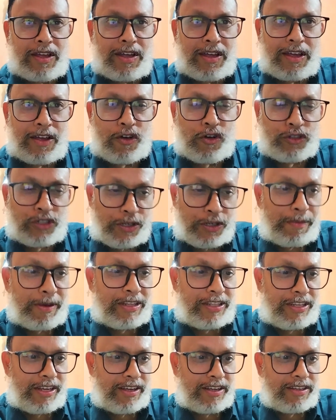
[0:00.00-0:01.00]

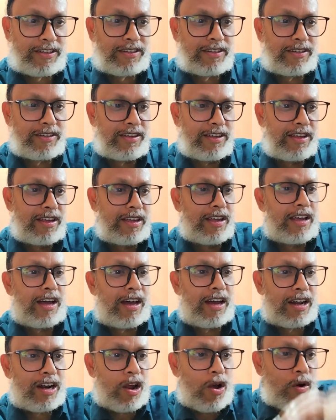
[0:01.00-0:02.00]
Ozymandias.
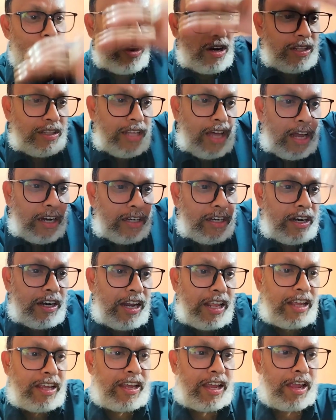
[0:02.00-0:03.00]
Around that
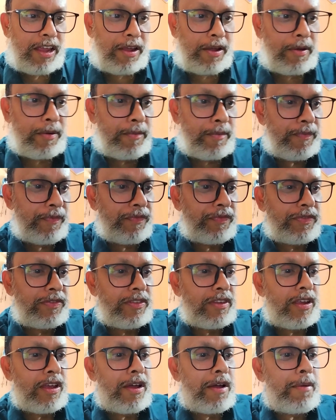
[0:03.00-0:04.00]
decay,
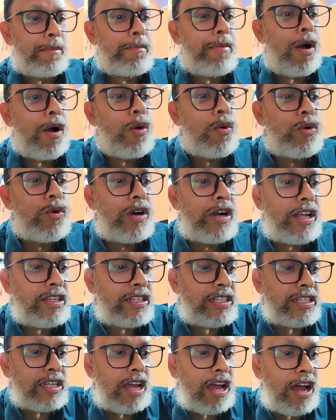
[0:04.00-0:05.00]
boundless
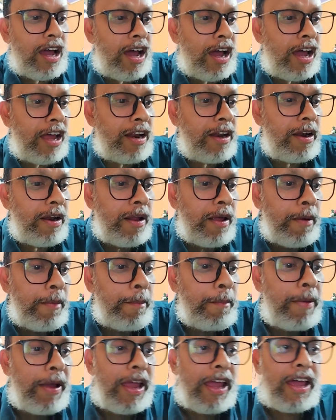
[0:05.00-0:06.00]
and
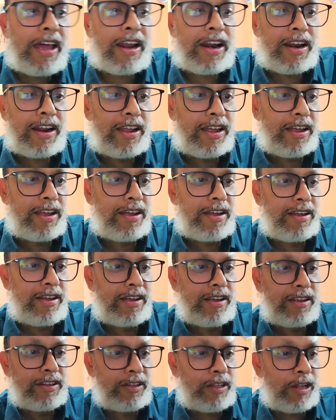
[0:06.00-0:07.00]
bare,
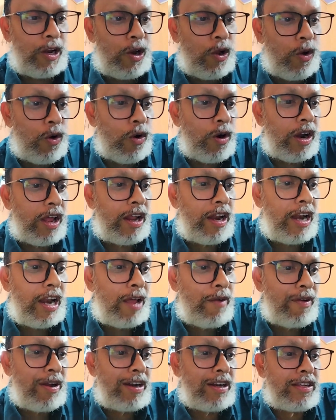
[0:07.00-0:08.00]
the lone and level